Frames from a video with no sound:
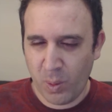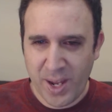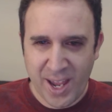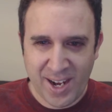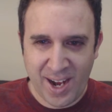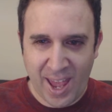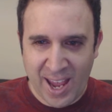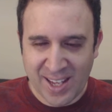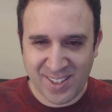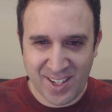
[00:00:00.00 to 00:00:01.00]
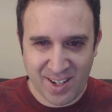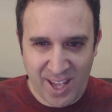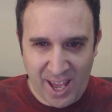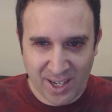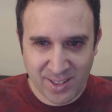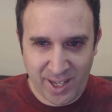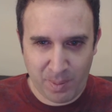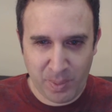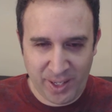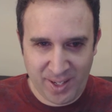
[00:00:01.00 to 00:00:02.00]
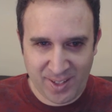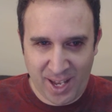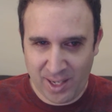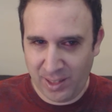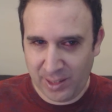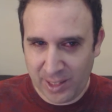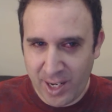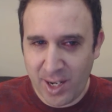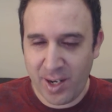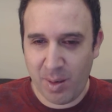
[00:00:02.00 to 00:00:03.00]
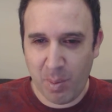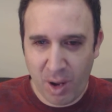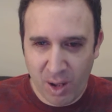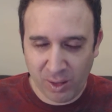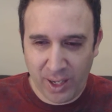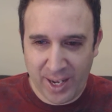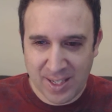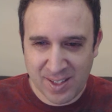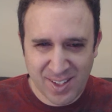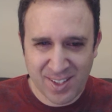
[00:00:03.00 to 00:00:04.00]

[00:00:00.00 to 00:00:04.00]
Well, we had an acid attack take place at a London mall, guys.